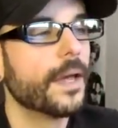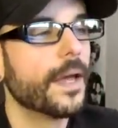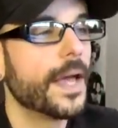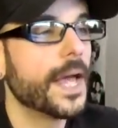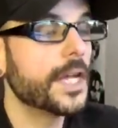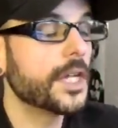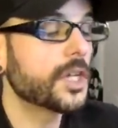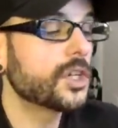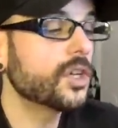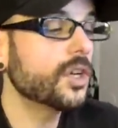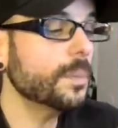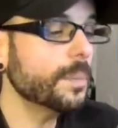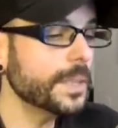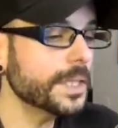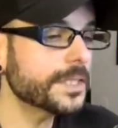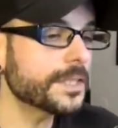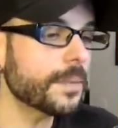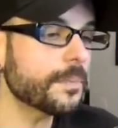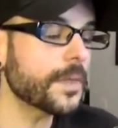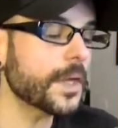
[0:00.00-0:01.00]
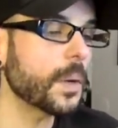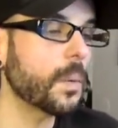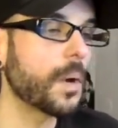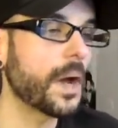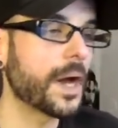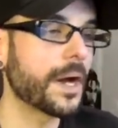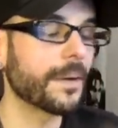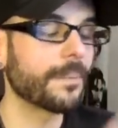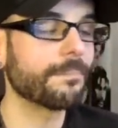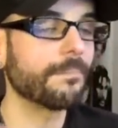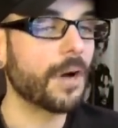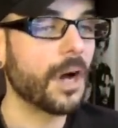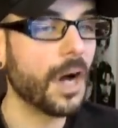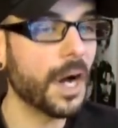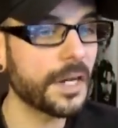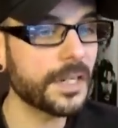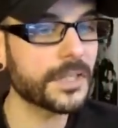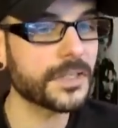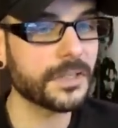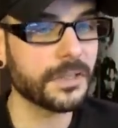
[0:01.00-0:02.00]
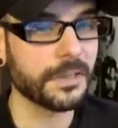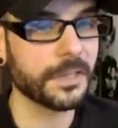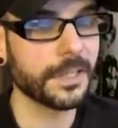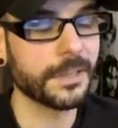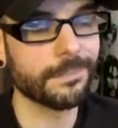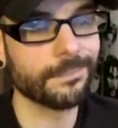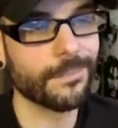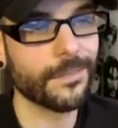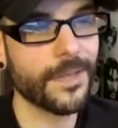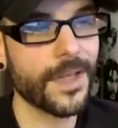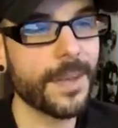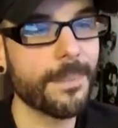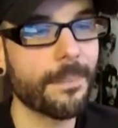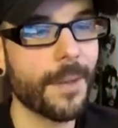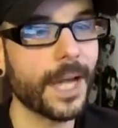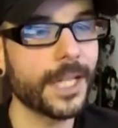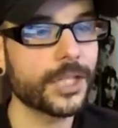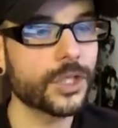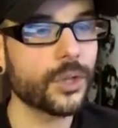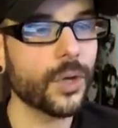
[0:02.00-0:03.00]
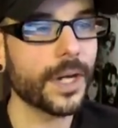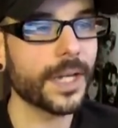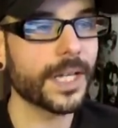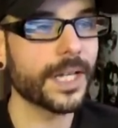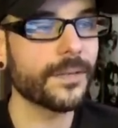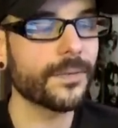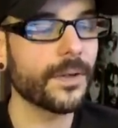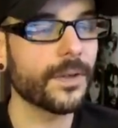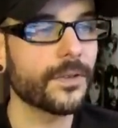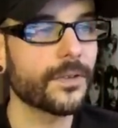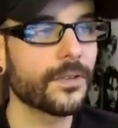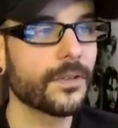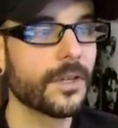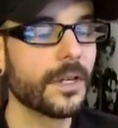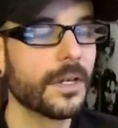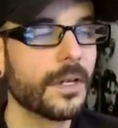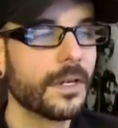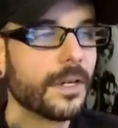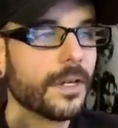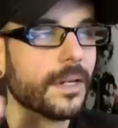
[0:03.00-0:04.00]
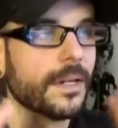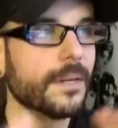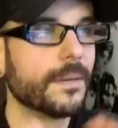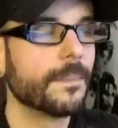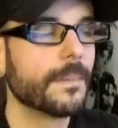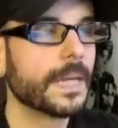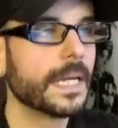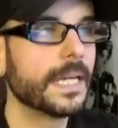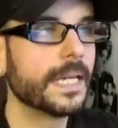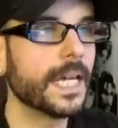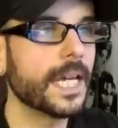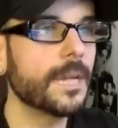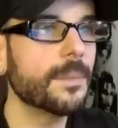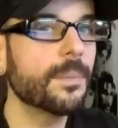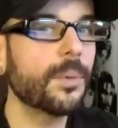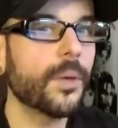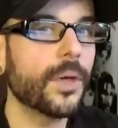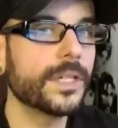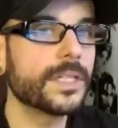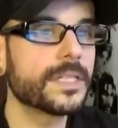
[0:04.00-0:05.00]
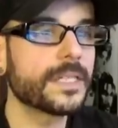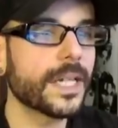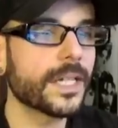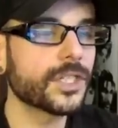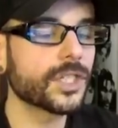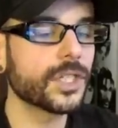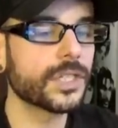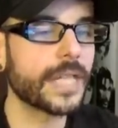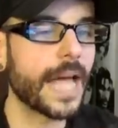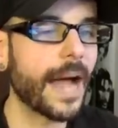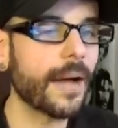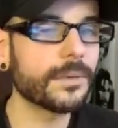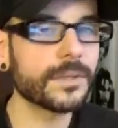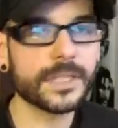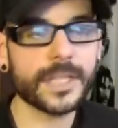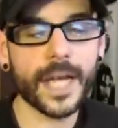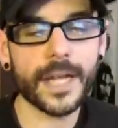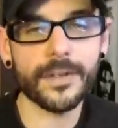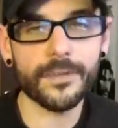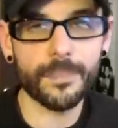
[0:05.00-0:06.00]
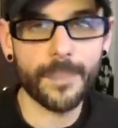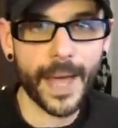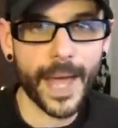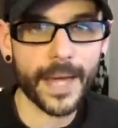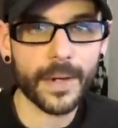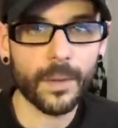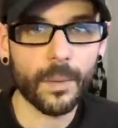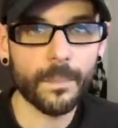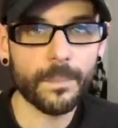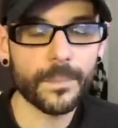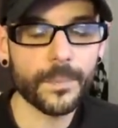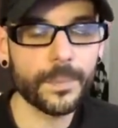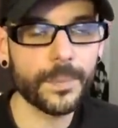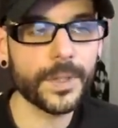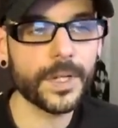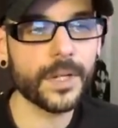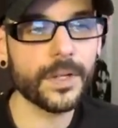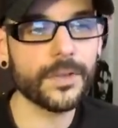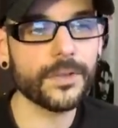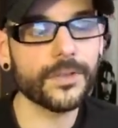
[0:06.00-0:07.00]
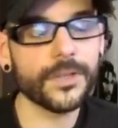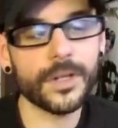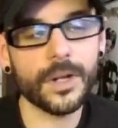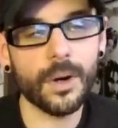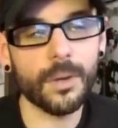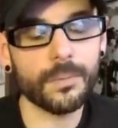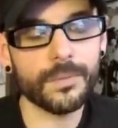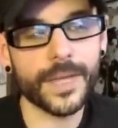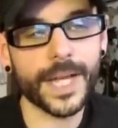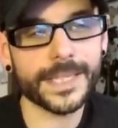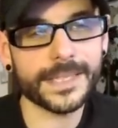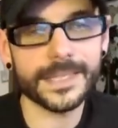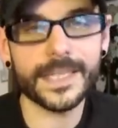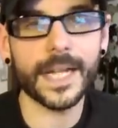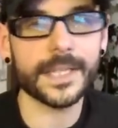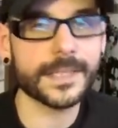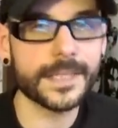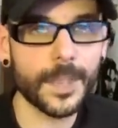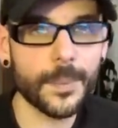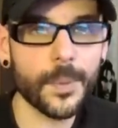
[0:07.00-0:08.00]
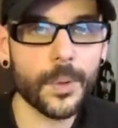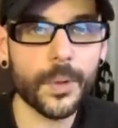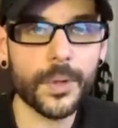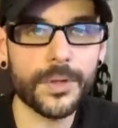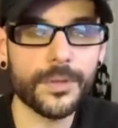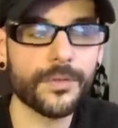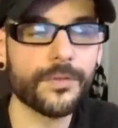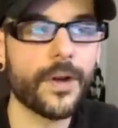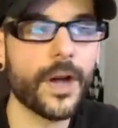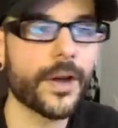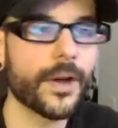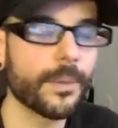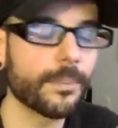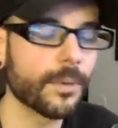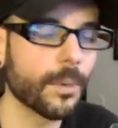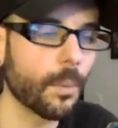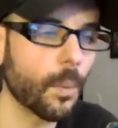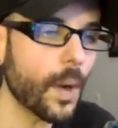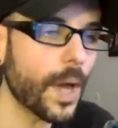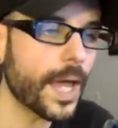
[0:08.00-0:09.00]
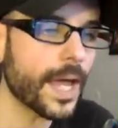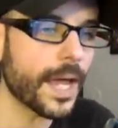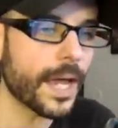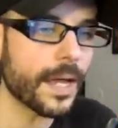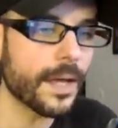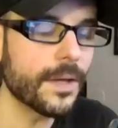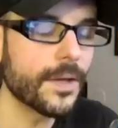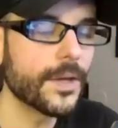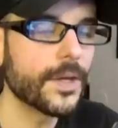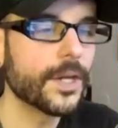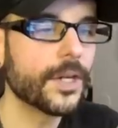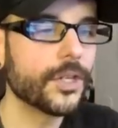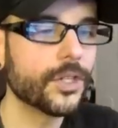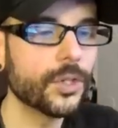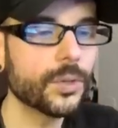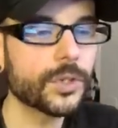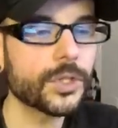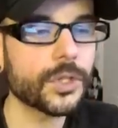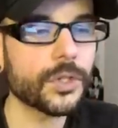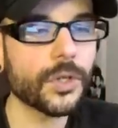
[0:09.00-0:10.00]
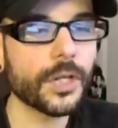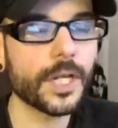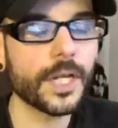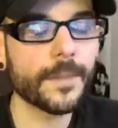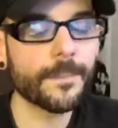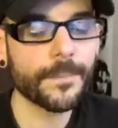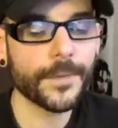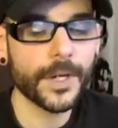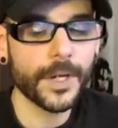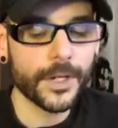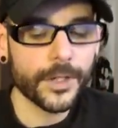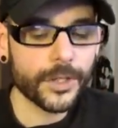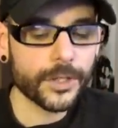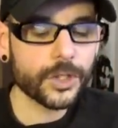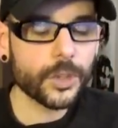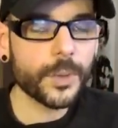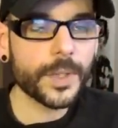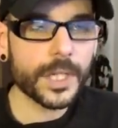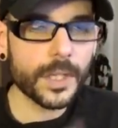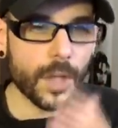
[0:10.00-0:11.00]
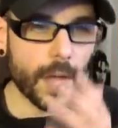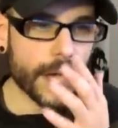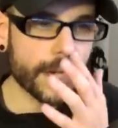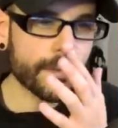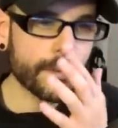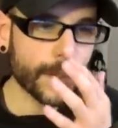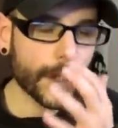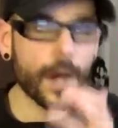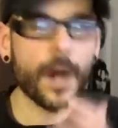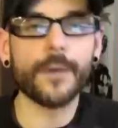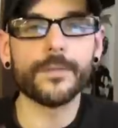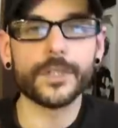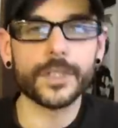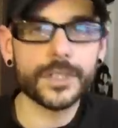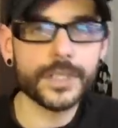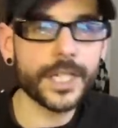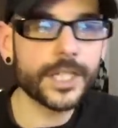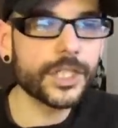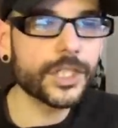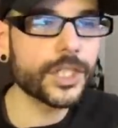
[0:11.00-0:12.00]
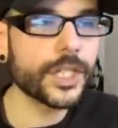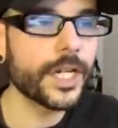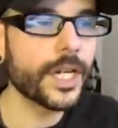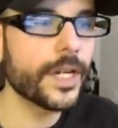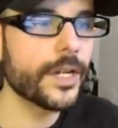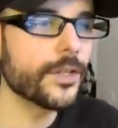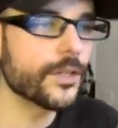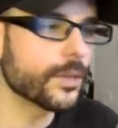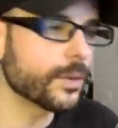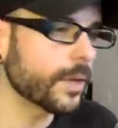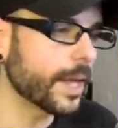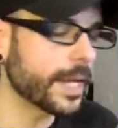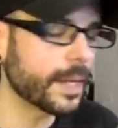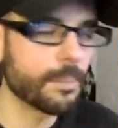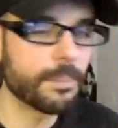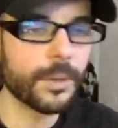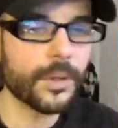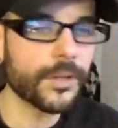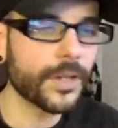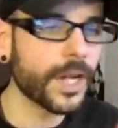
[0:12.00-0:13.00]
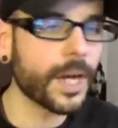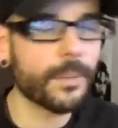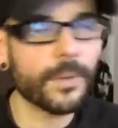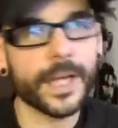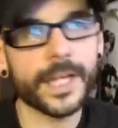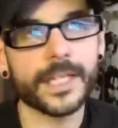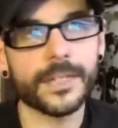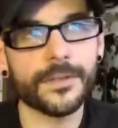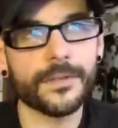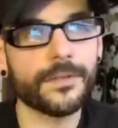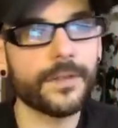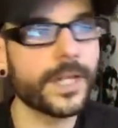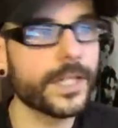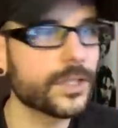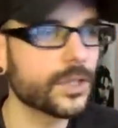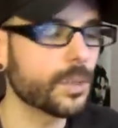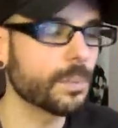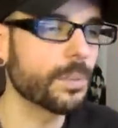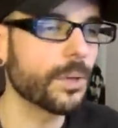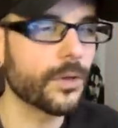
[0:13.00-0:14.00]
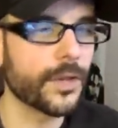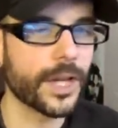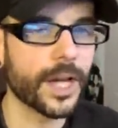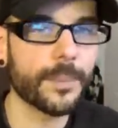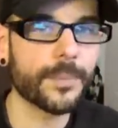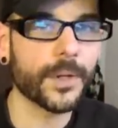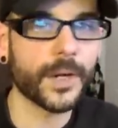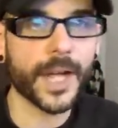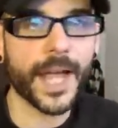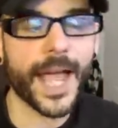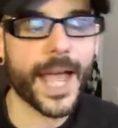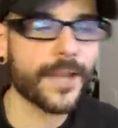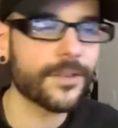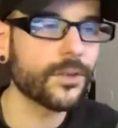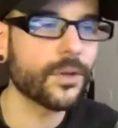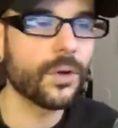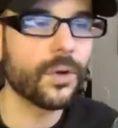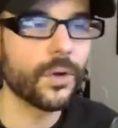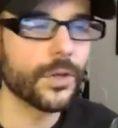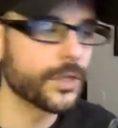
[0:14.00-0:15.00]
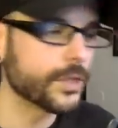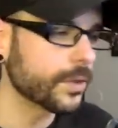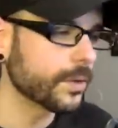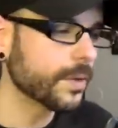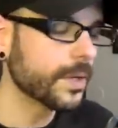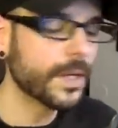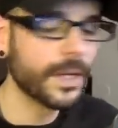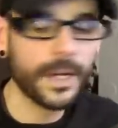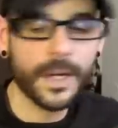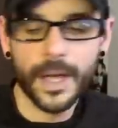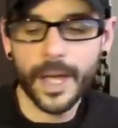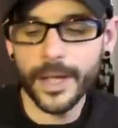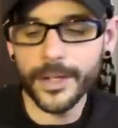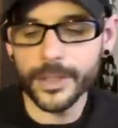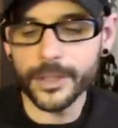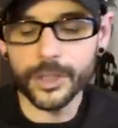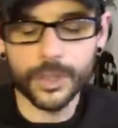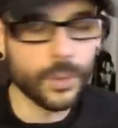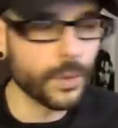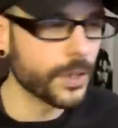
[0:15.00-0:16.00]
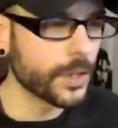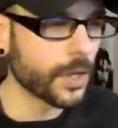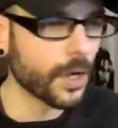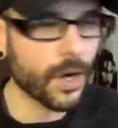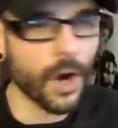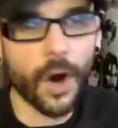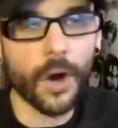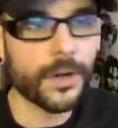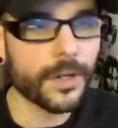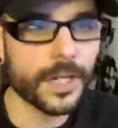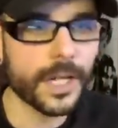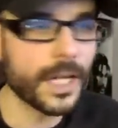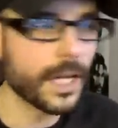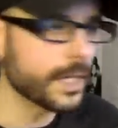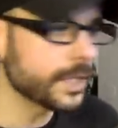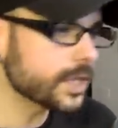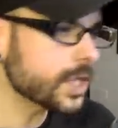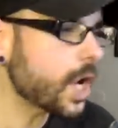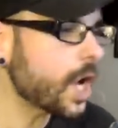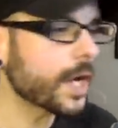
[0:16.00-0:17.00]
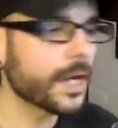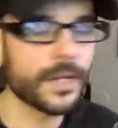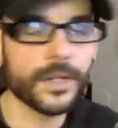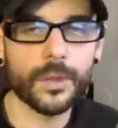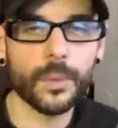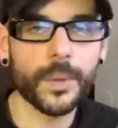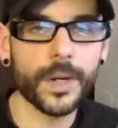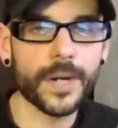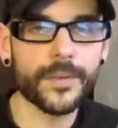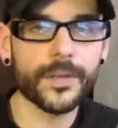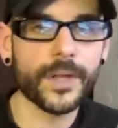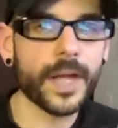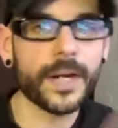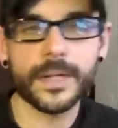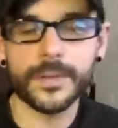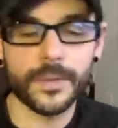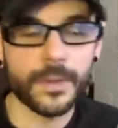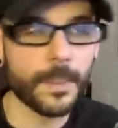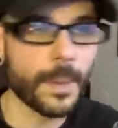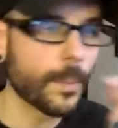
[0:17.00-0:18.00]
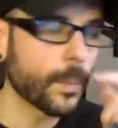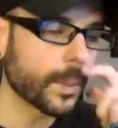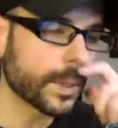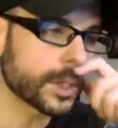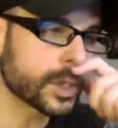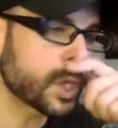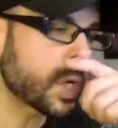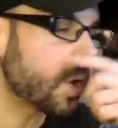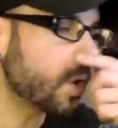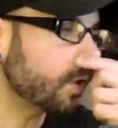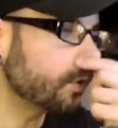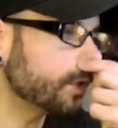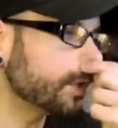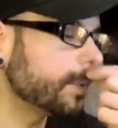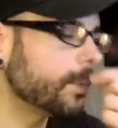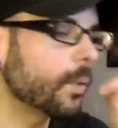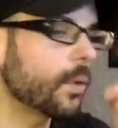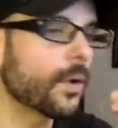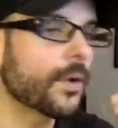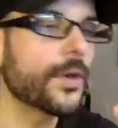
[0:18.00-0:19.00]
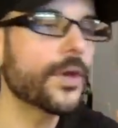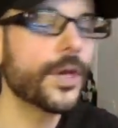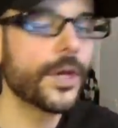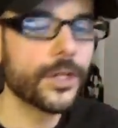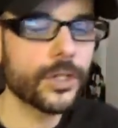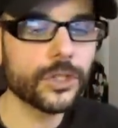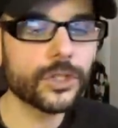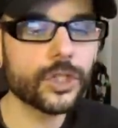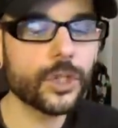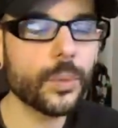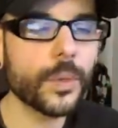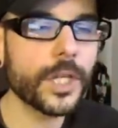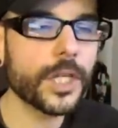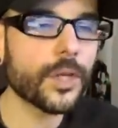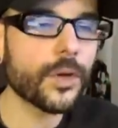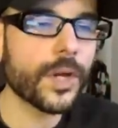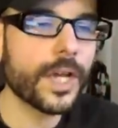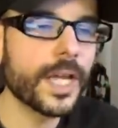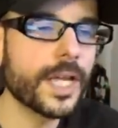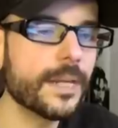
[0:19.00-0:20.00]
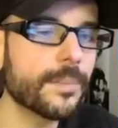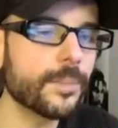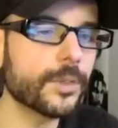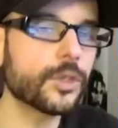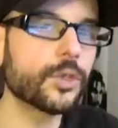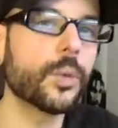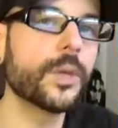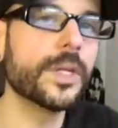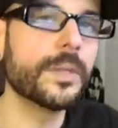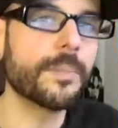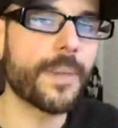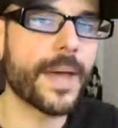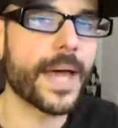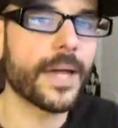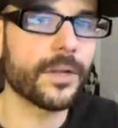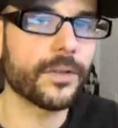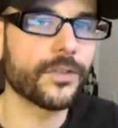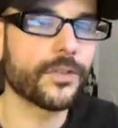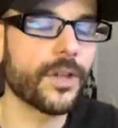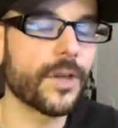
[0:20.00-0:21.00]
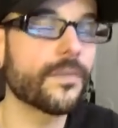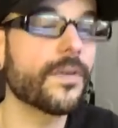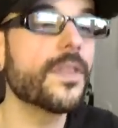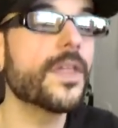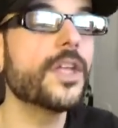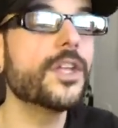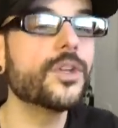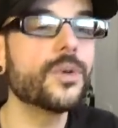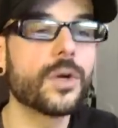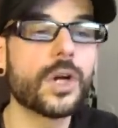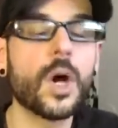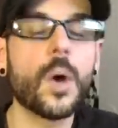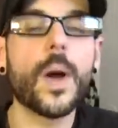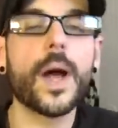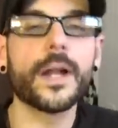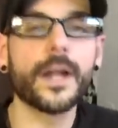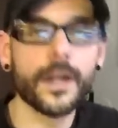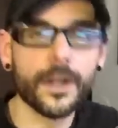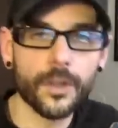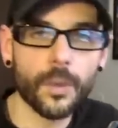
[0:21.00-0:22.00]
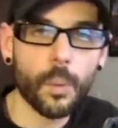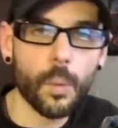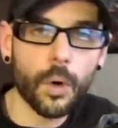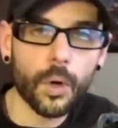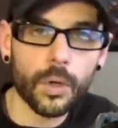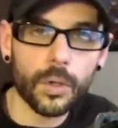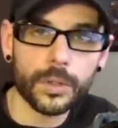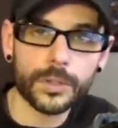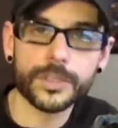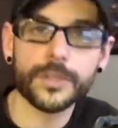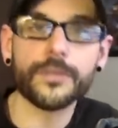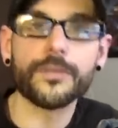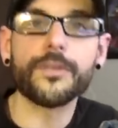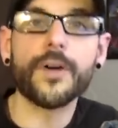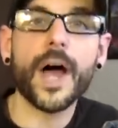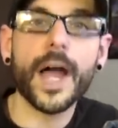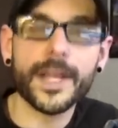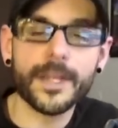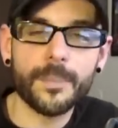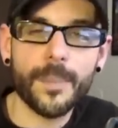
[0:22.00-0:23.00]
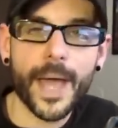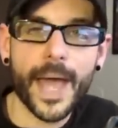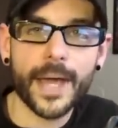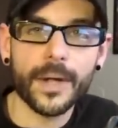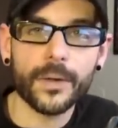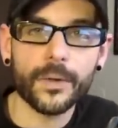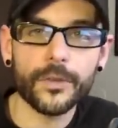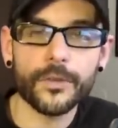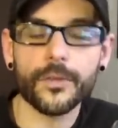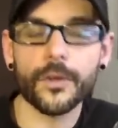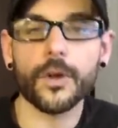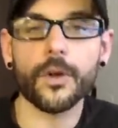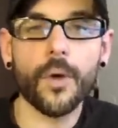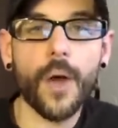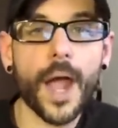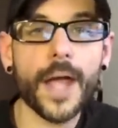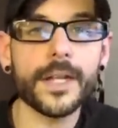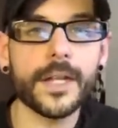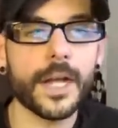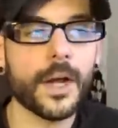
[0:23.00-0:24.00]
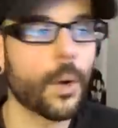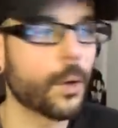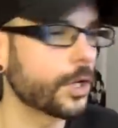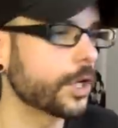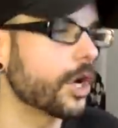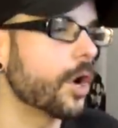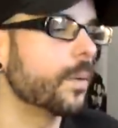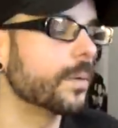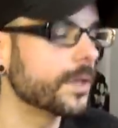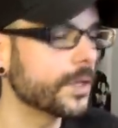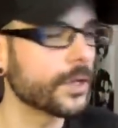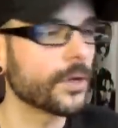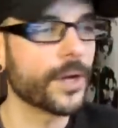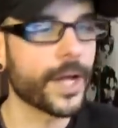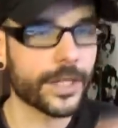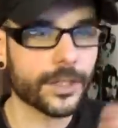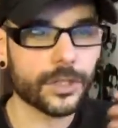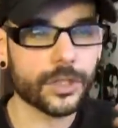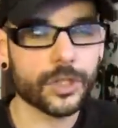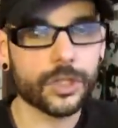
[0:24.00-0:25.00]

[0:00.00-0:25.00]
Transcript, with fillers: And it could be something where, honestly, they might try to give us gameplay sections outside of battle because, you know, that's not typically the Fire Emblem way. Usually, you're doing a lot of the conversation, you're like building up like in Fates, you're building up your castle and you're and you're doing your gardening and talking to the whatever, I don't even remember what it's called anymore. You're doing your in-between battle stuff and then you go out into the world to find battles for grinding or to go into your next